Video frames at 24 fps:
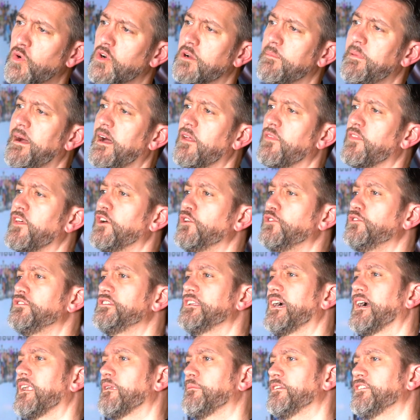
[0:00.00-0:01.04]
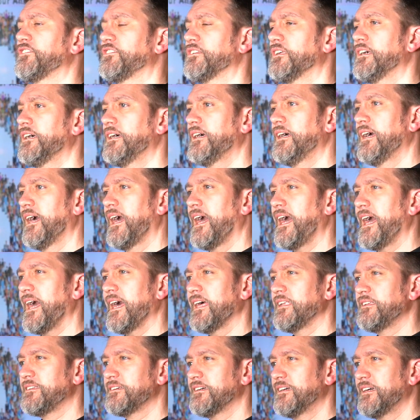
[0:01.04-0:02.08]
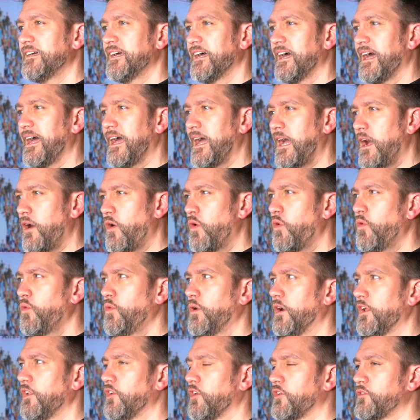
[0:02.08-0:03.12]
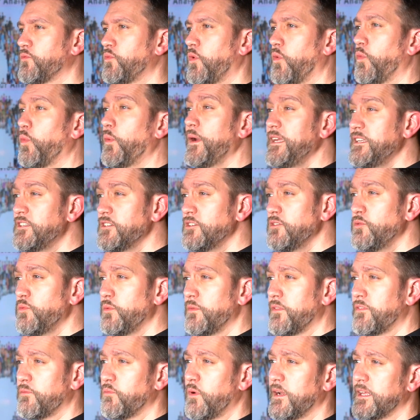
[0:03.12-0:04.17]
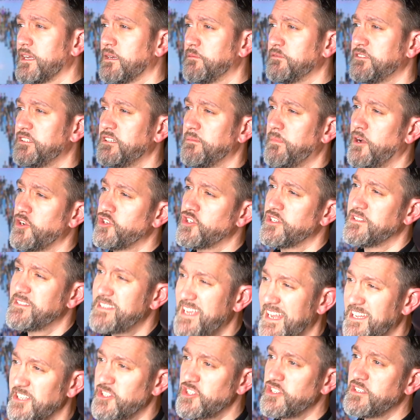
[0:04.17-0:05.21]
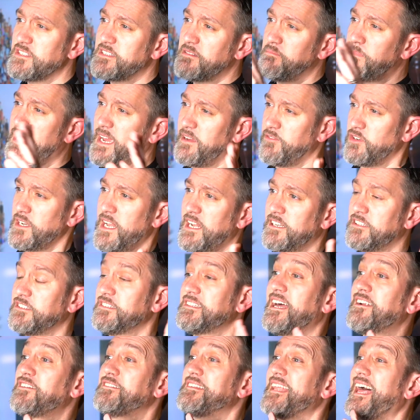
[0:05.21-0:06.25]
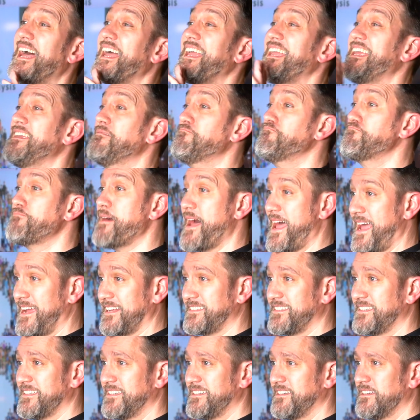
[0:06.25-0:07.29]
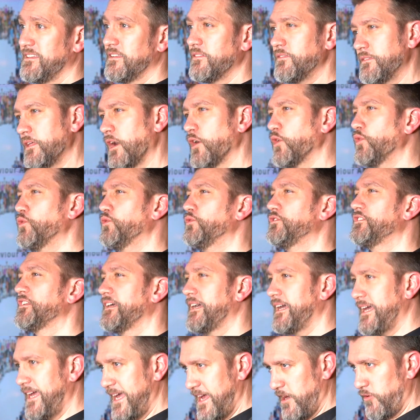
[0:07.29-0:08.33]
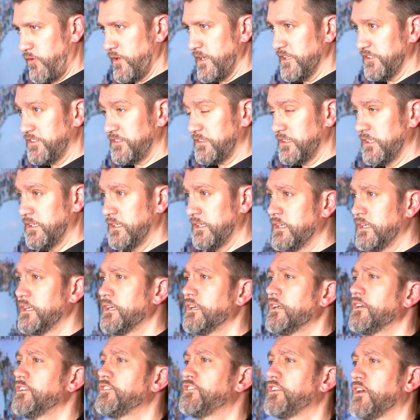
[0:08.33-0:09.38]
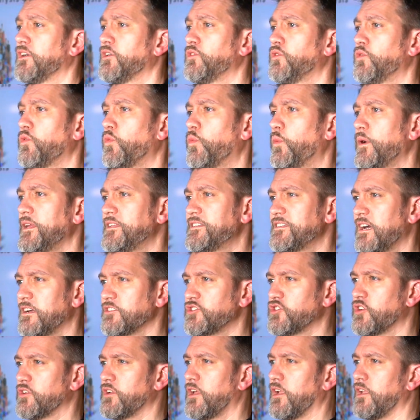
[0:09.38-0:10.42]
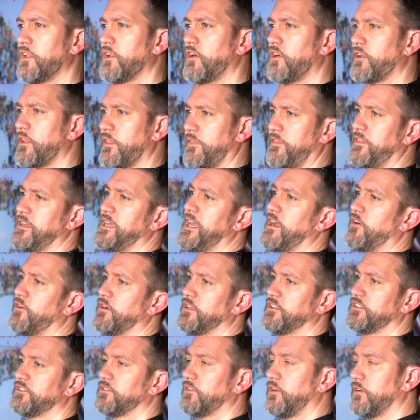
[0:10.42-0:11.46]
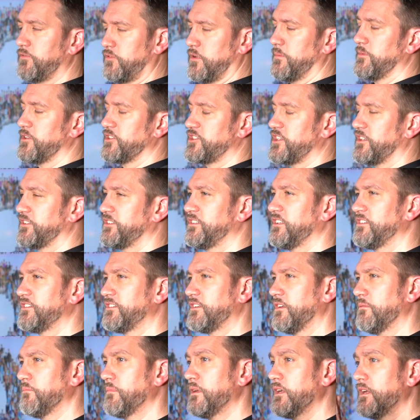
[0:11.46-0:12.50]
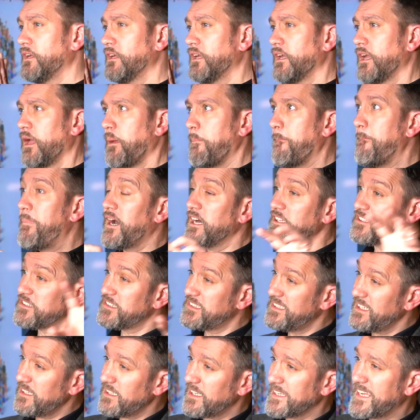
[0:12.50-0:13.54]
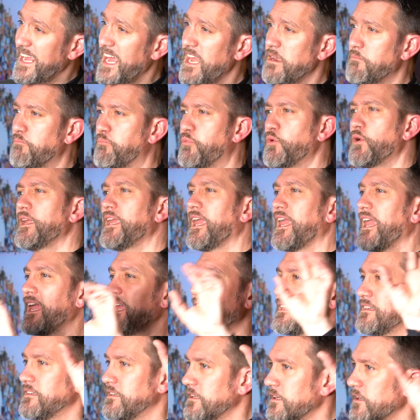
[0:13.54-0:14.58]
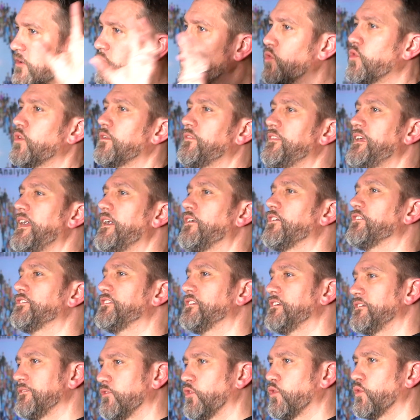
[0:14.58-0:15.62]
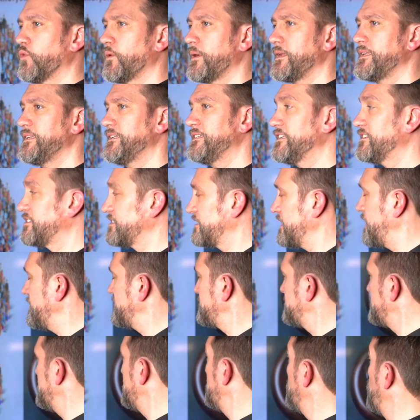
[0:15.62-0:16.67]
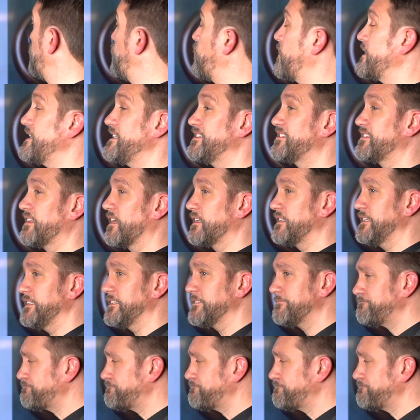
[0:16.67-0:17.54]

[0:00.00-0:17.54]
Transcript: about those elements and how a lot of what we do when it comes to emotional intelligence and behavioral analysis, how does that impact those areas? So we touch on a lot of the areas of criminal justice system, but still, again, bringing in all of the areas that you've already discussed and already studied,